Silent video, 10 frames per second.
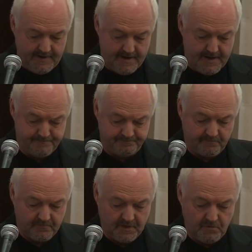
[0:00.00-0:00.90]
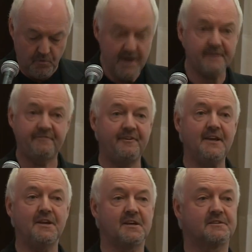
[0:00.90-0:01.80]
we're the
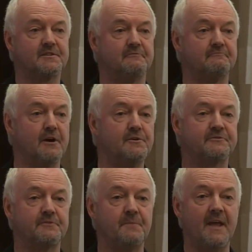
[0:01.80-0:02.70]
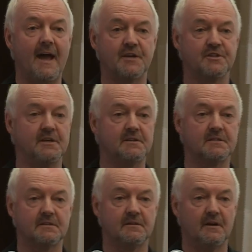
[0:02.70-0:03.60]
phoenix that rose from the
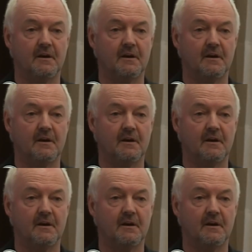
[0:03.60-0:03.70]
ashes